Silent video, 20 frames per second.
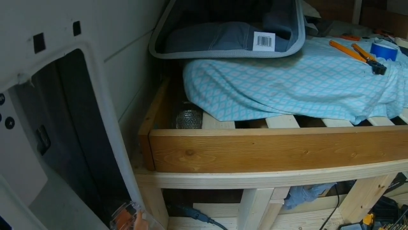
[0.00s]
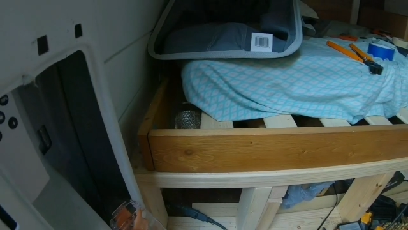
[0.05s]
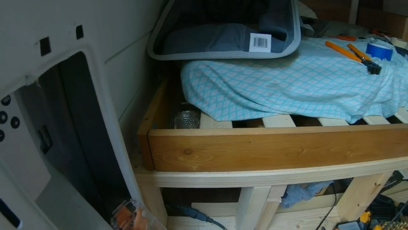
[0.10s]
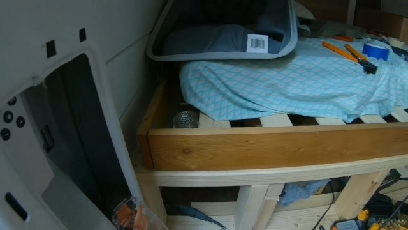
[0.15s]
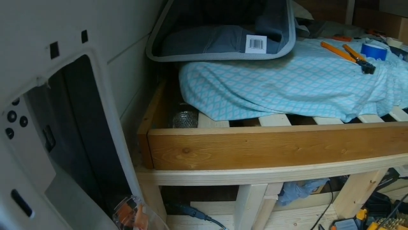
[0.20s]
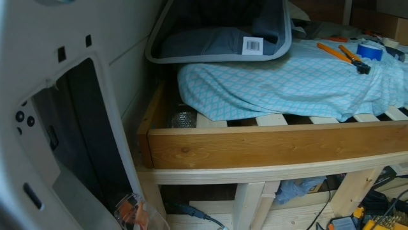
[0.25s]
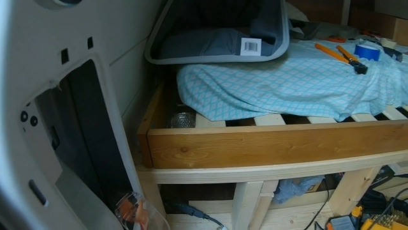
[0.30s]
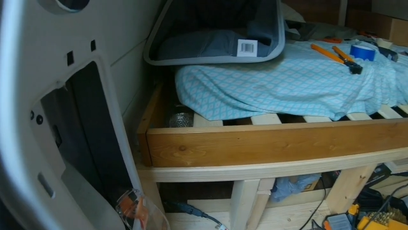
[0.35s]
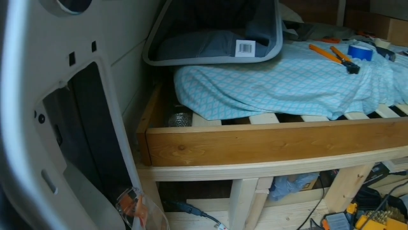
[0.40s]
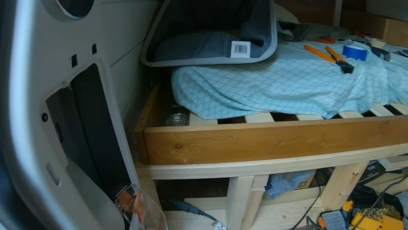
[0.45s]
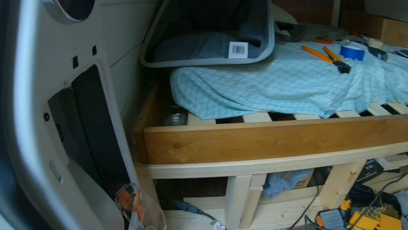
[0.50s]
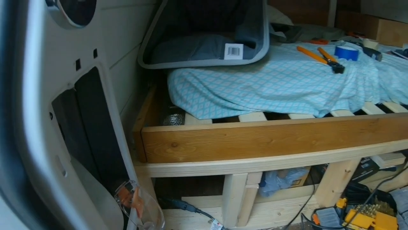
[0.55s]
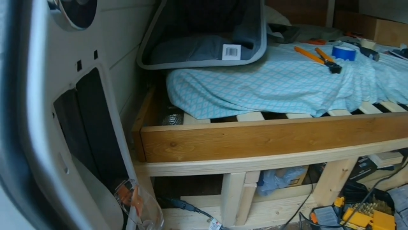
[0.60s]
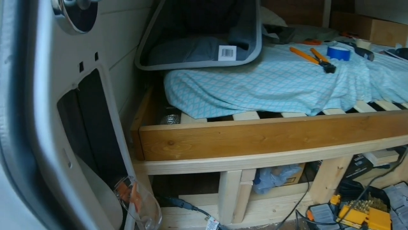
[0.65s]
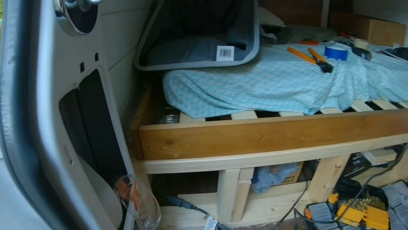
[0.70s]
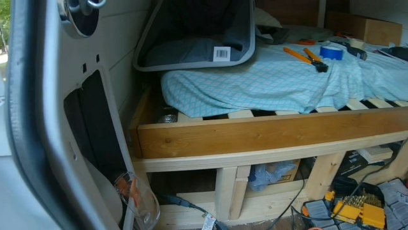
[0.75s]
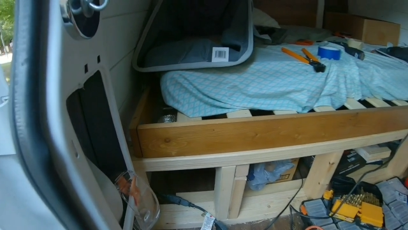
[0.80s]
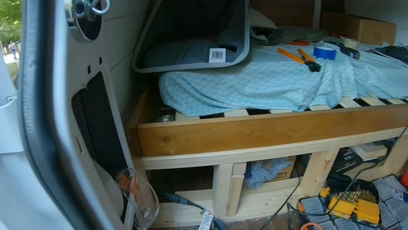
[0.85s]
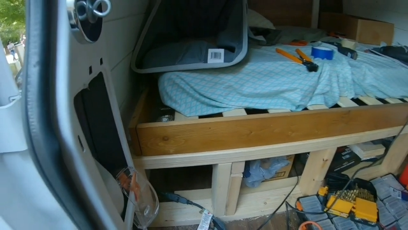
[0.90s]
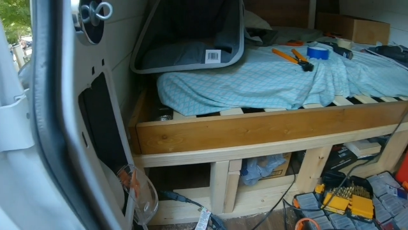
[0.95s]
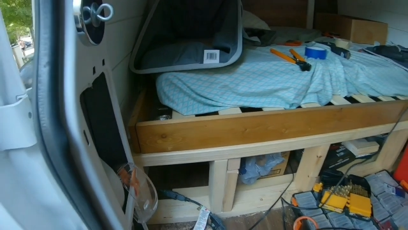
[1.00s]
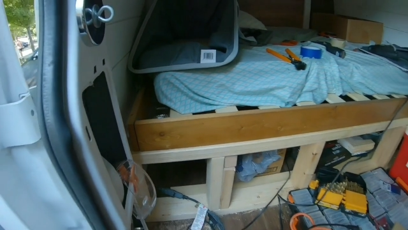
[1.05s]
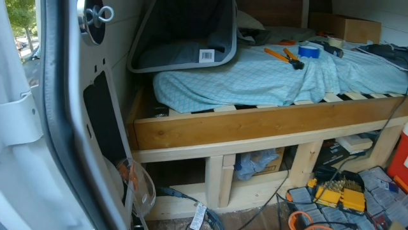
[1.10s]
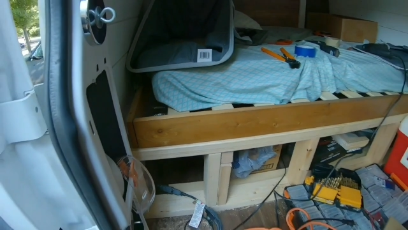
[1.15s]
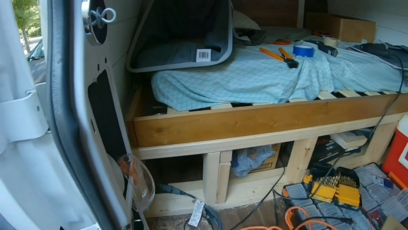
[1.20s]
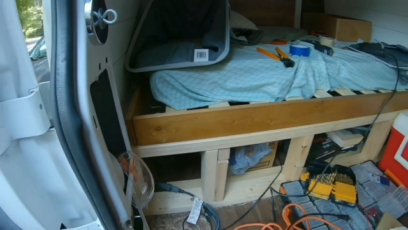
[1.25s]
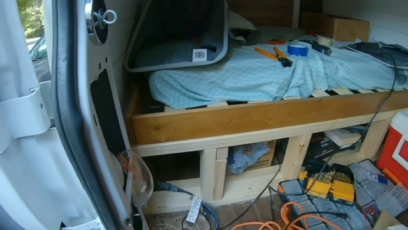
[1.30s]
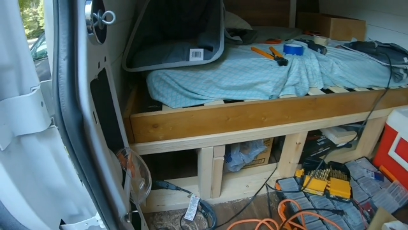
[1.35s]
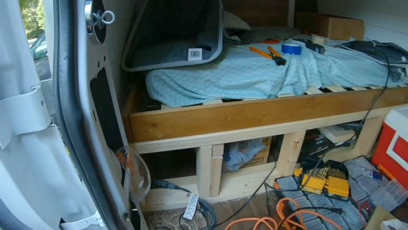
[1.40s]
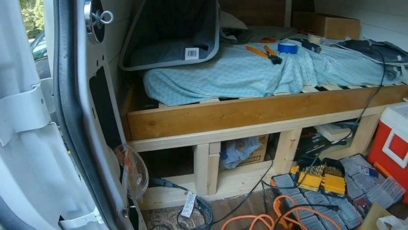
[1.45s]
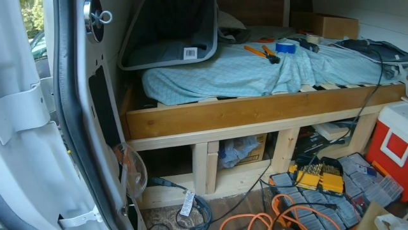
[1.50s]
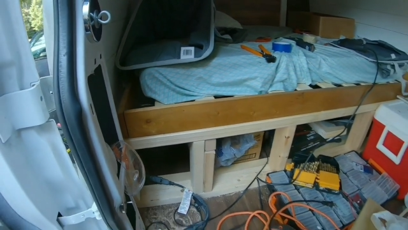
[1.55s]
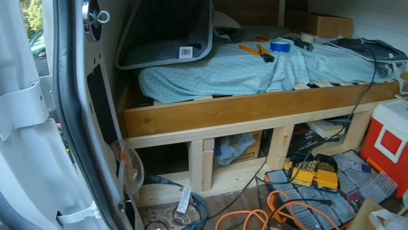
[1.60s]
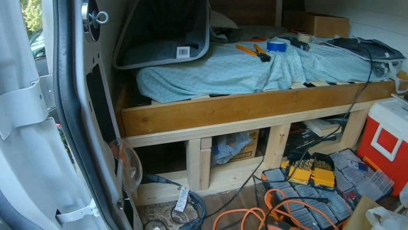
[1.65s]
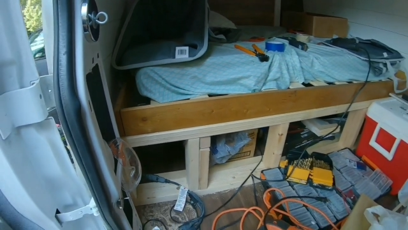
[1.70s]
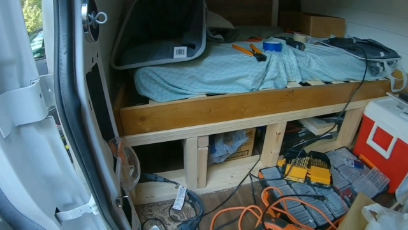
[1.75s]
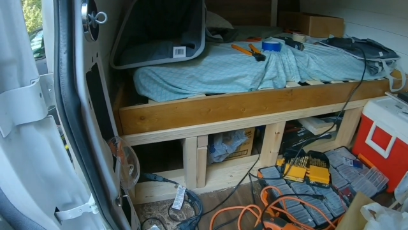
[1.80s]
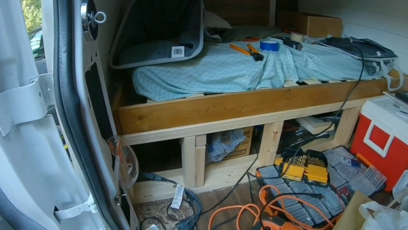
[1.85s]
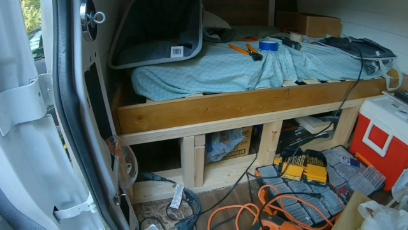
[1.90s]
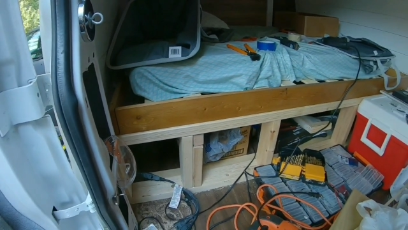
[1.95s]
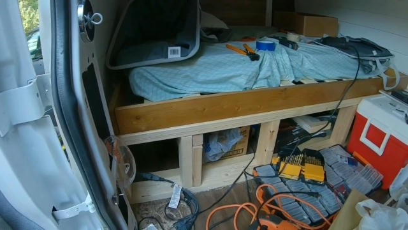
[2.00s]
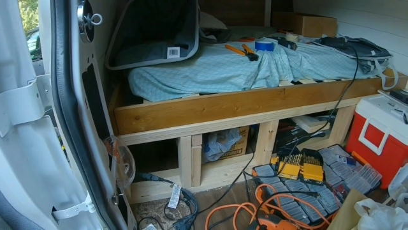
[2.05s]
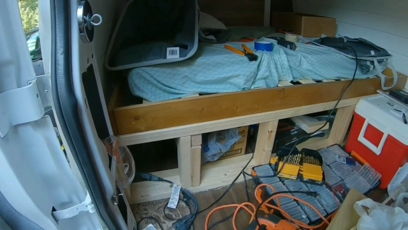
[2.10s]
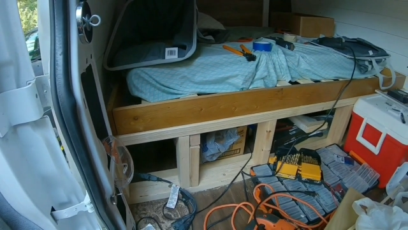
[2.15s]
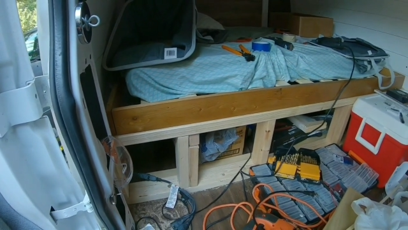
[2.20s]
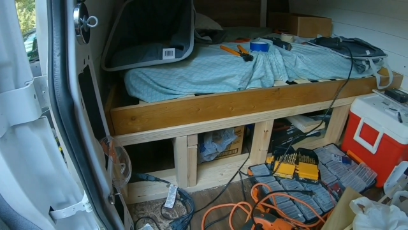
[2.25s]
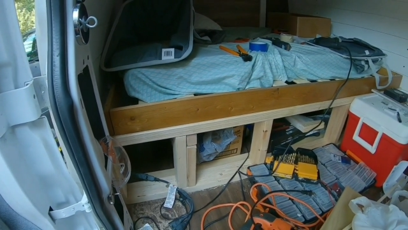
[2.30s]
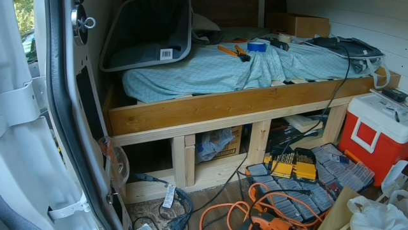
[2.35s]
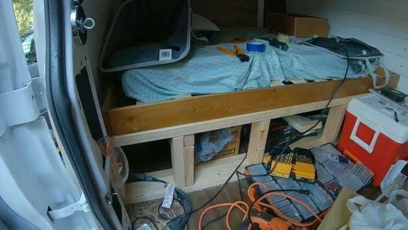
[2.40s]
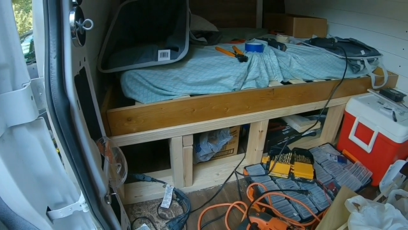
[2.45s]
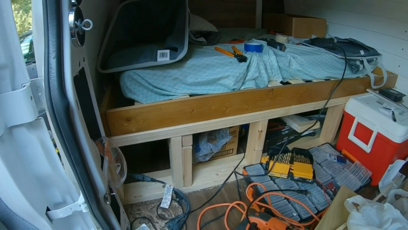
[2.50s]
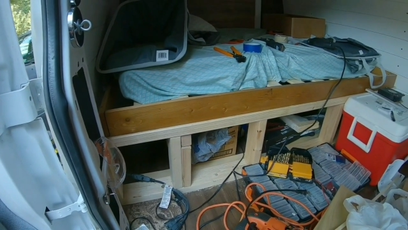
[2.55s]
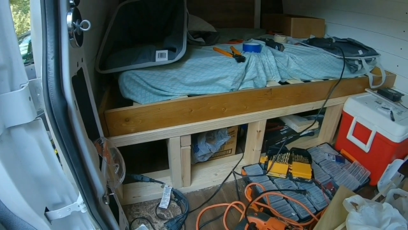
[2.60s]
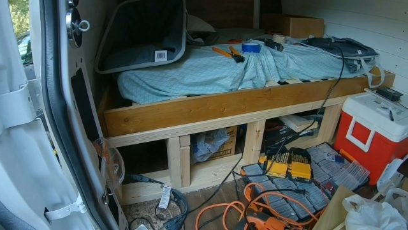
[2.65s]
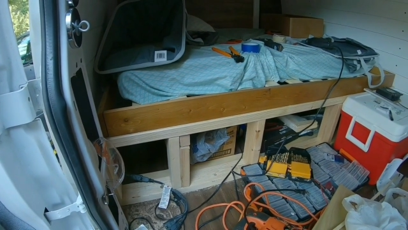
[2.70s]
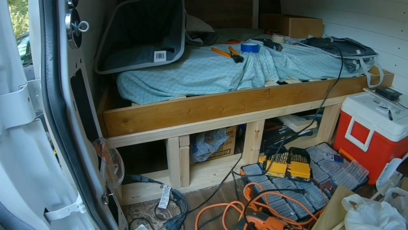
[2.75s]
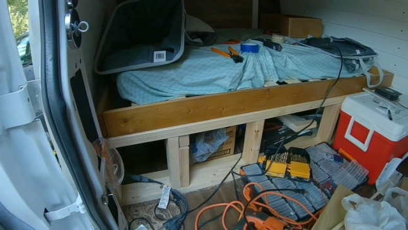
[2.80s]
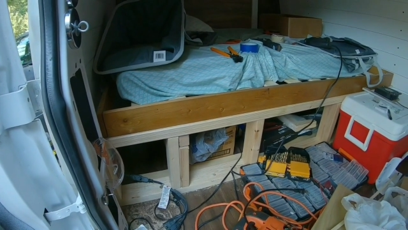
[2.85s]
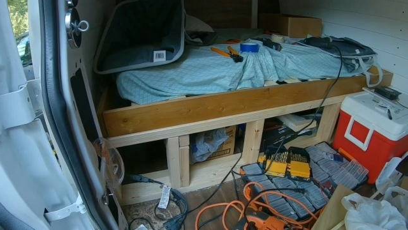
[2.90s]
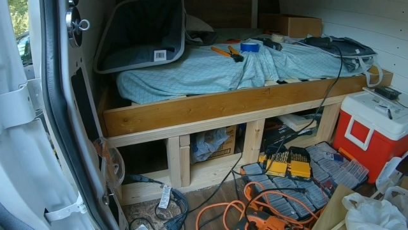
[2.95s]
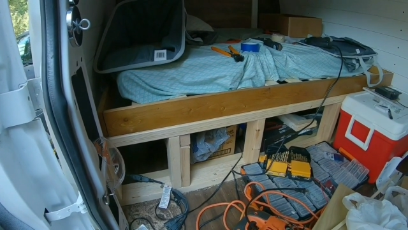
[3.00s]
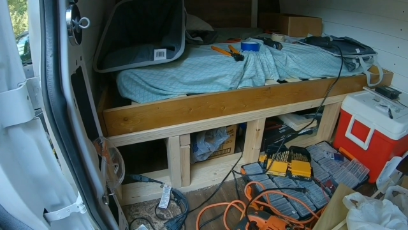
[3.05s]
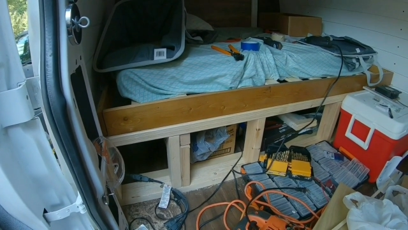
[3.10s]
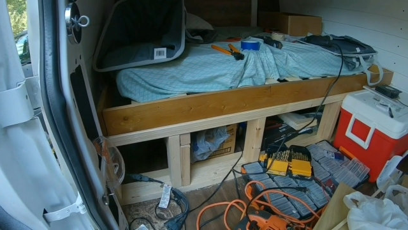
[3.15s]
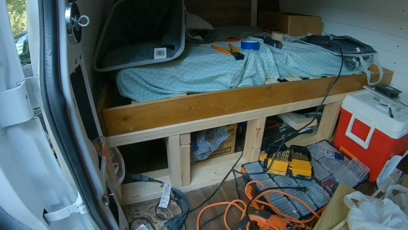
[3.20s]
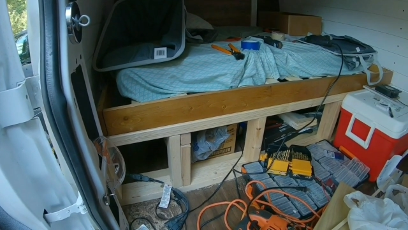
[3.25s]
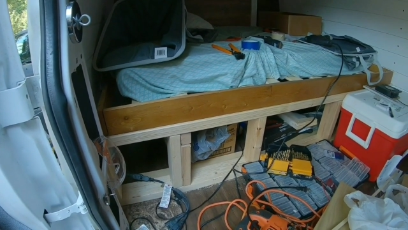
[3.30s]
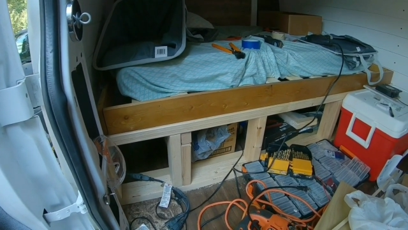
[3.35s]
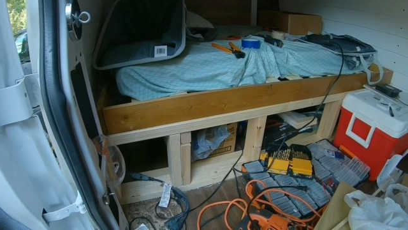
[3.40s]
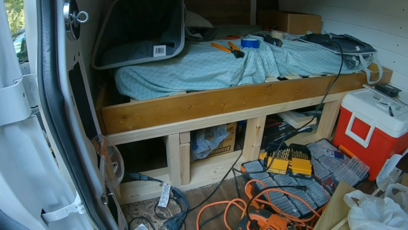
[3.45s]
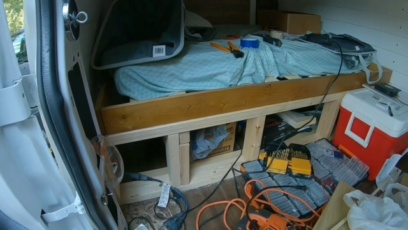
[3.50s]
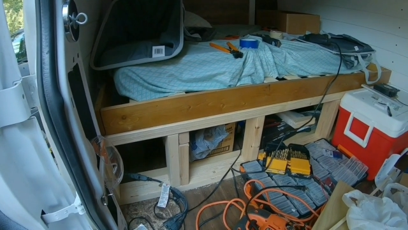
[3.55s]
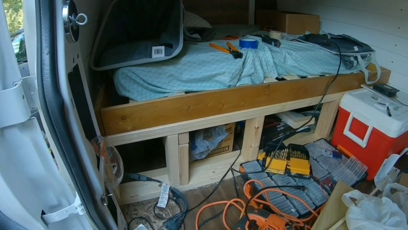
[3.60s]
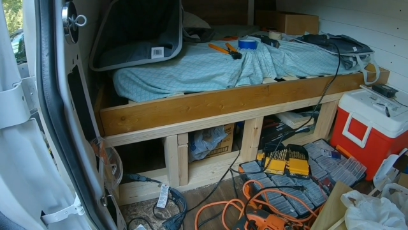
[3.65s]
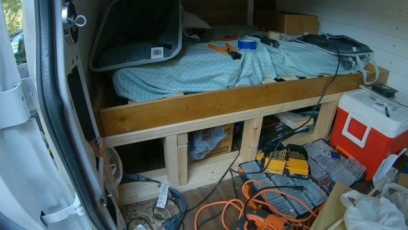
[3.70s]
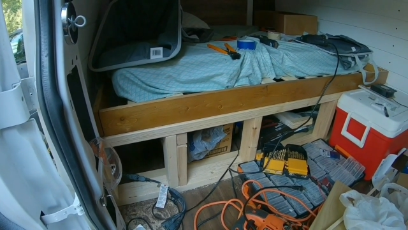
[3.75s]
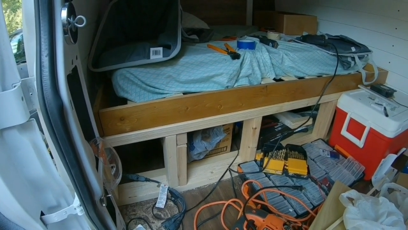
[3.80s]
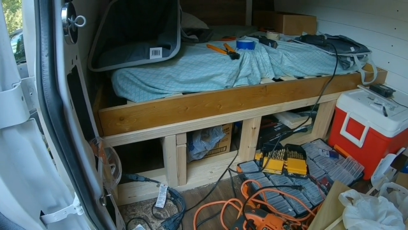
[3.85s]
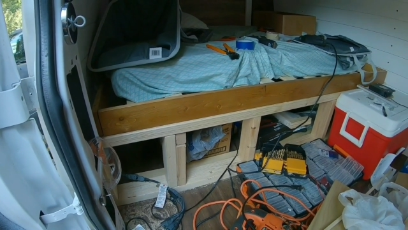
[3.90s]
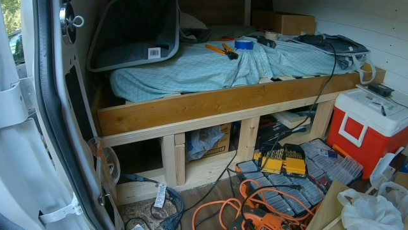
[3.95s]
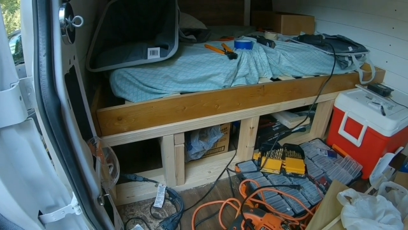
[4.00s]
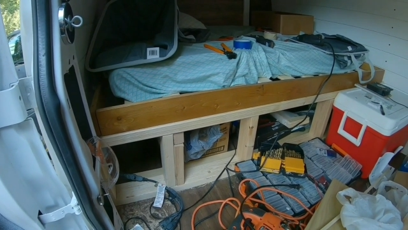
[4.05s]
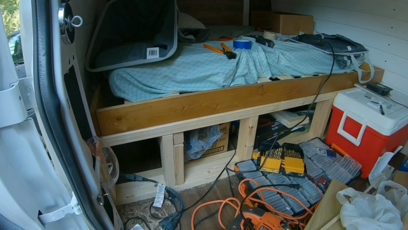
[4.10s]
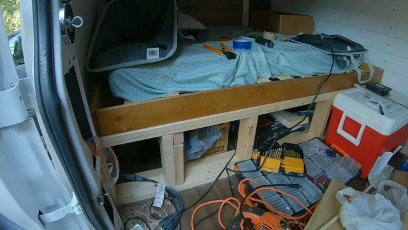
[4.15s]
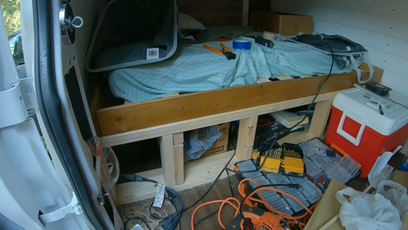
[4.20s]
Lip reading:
Nobody's mouth can be seen.